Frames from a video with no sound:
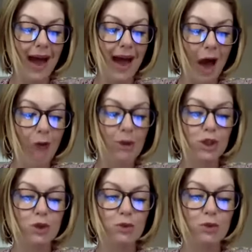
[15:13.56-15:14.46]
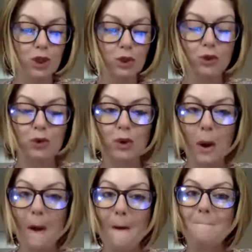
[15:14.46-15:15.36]
how much you do,
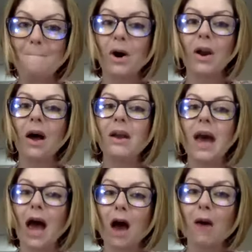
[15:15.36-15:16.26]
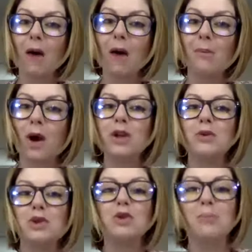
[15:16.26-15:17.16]
but on how much what you
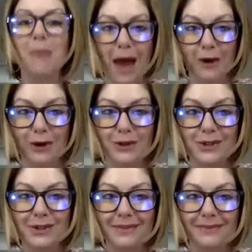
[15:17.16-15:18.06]
do matters.